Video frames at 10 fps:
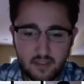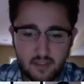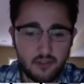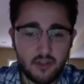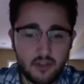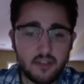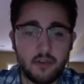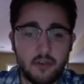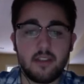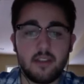constructive
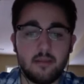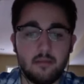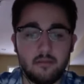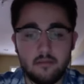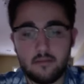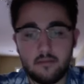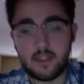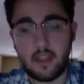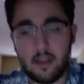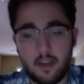criticism
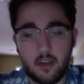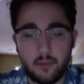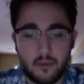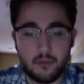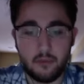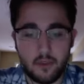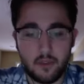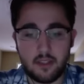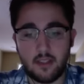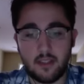to kind of help you with
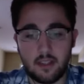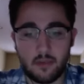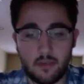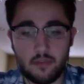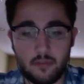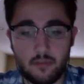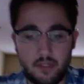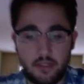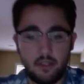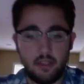these things, whether it
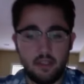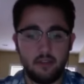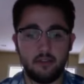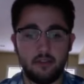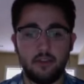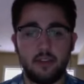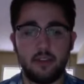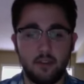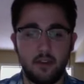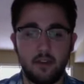be you know you're not
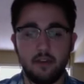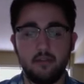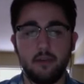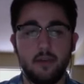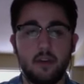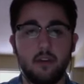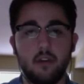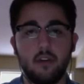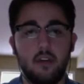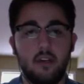that great at interviewing
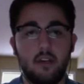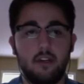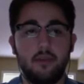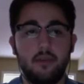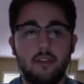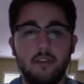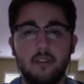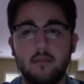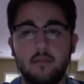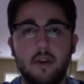or you need
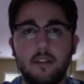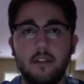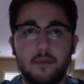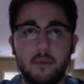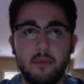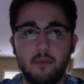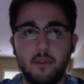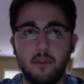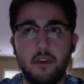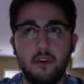to polish up your
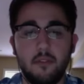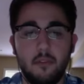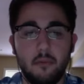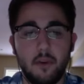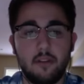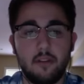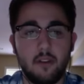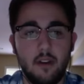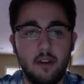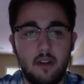portfolio or
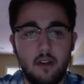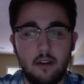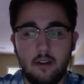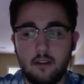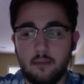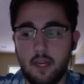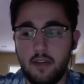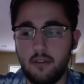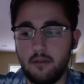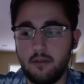whatever. Um, I
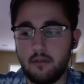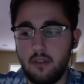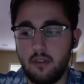know